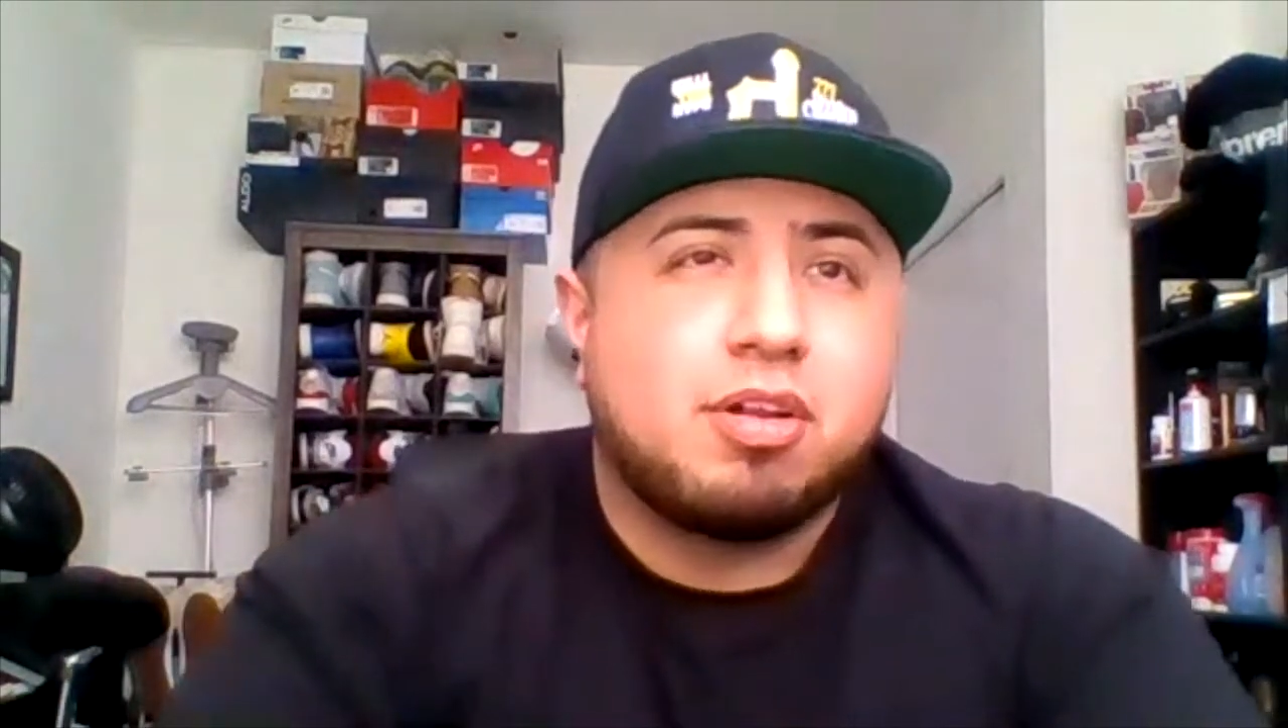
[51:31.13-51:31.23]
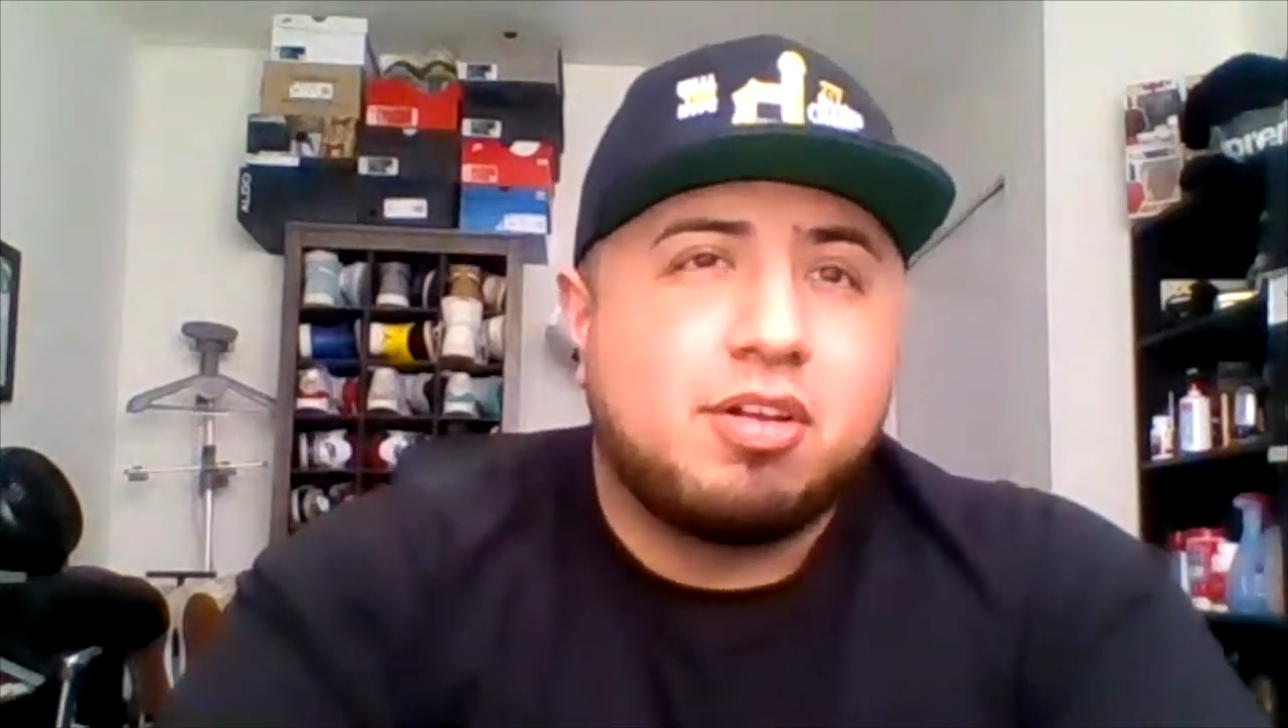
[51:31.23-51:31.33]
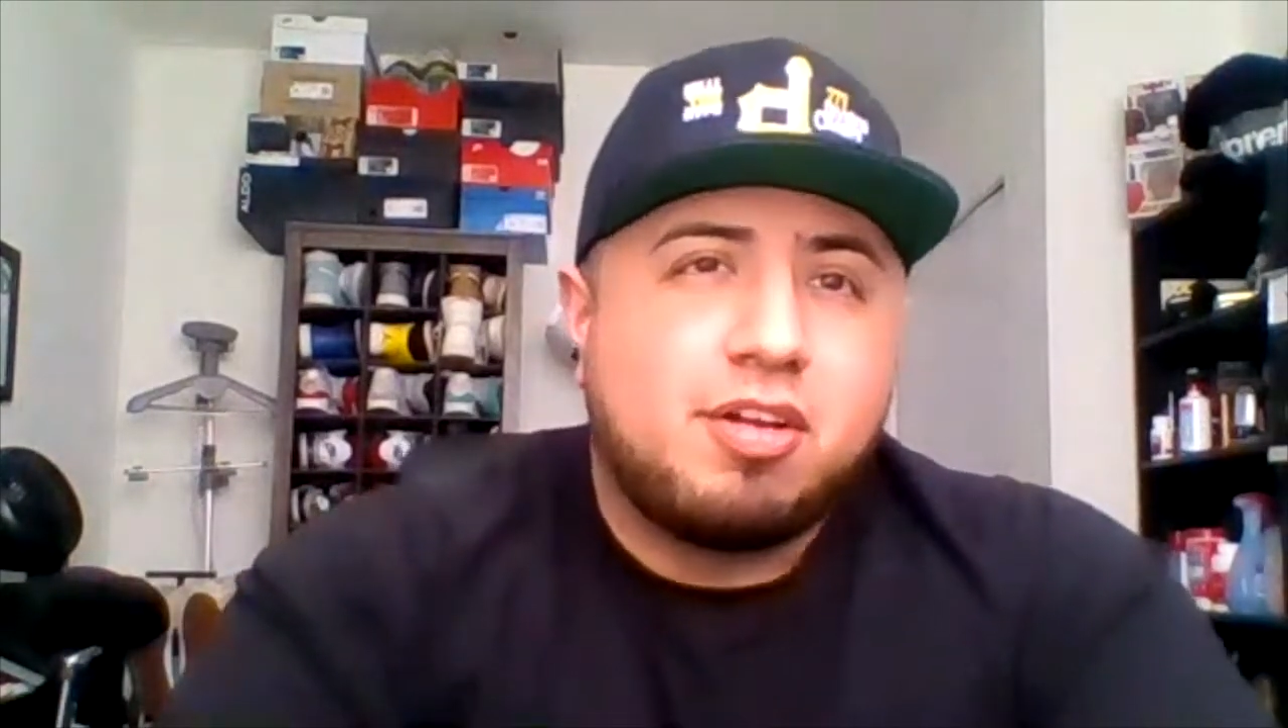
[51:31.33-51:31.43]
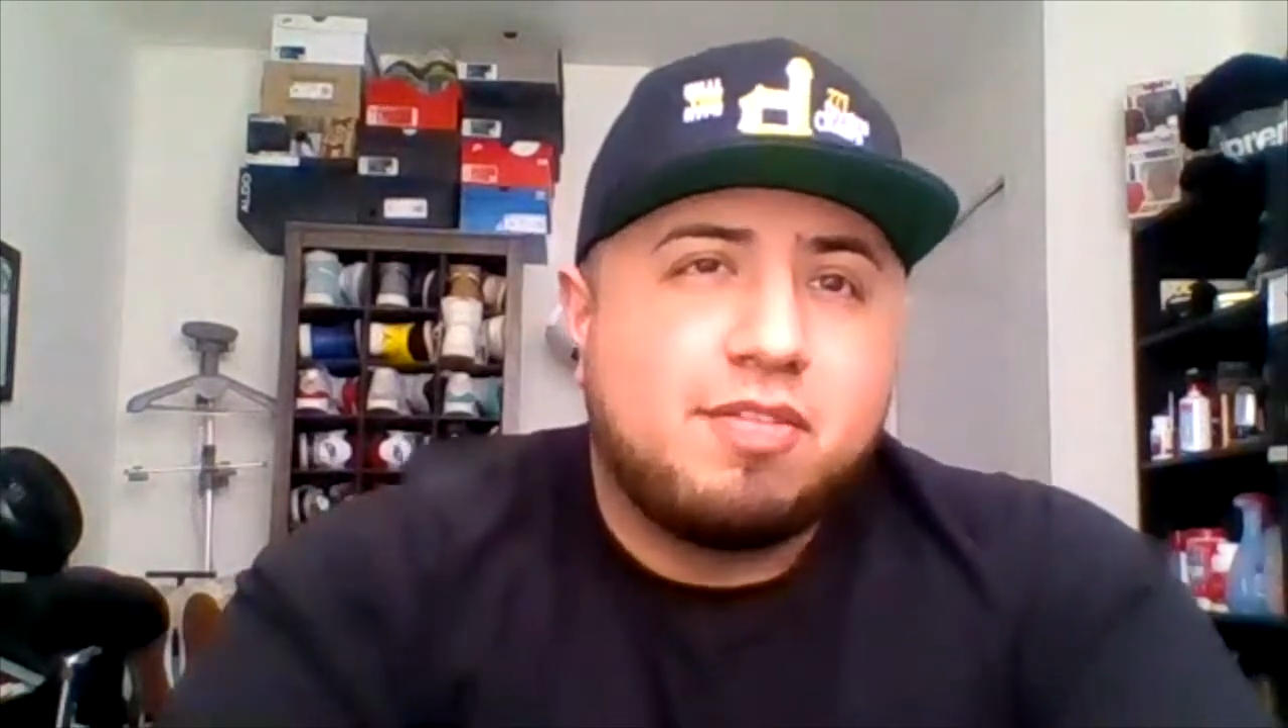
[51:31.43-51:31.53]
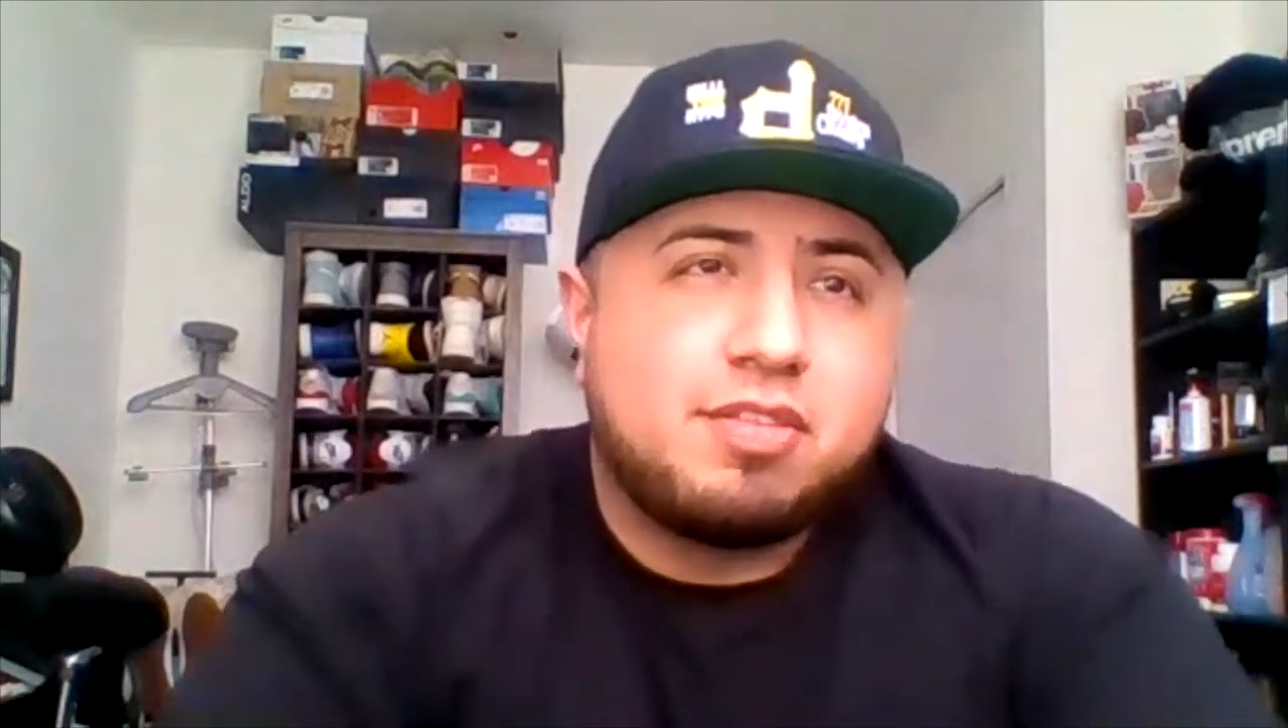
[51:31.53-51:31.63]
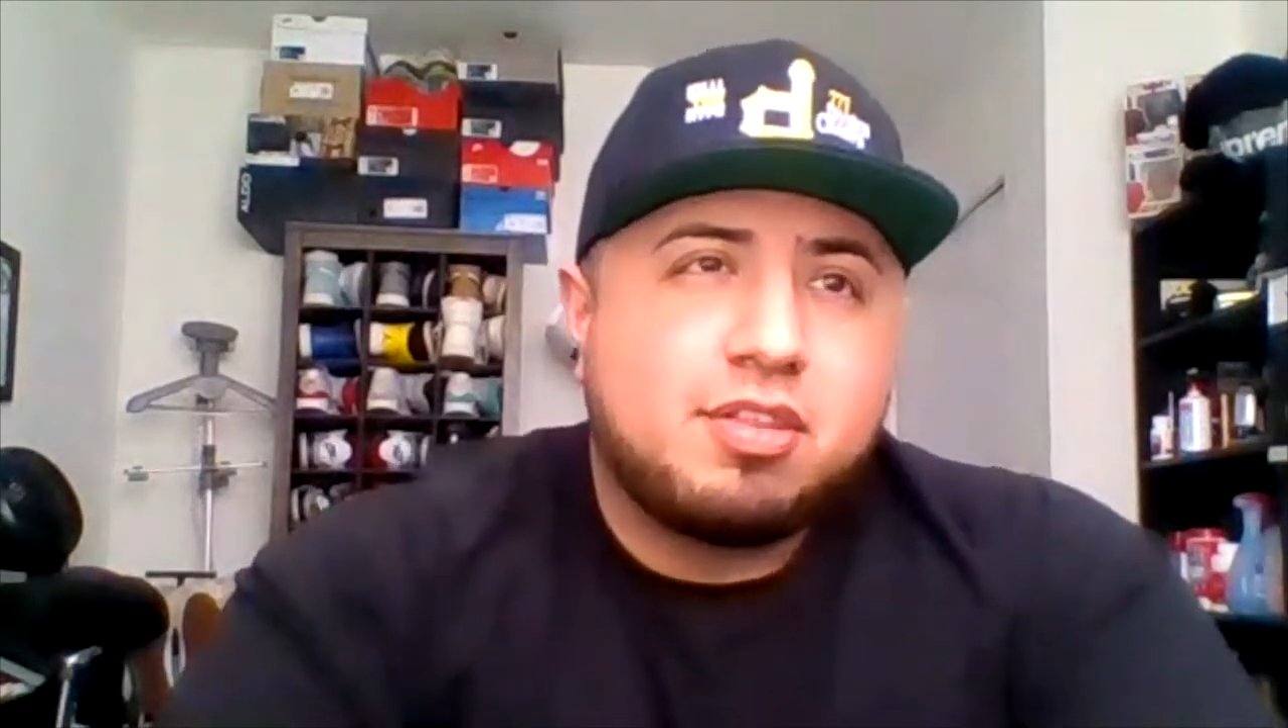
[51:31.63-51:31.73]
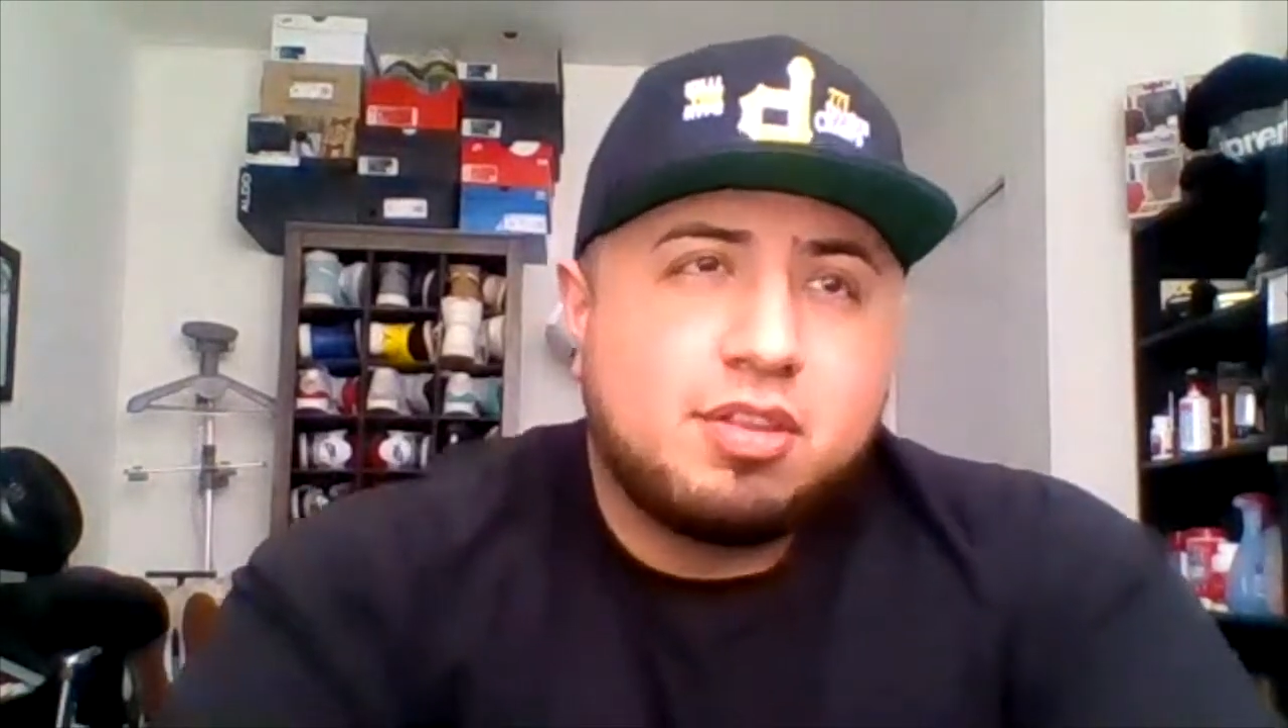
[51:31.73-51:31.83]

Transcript: of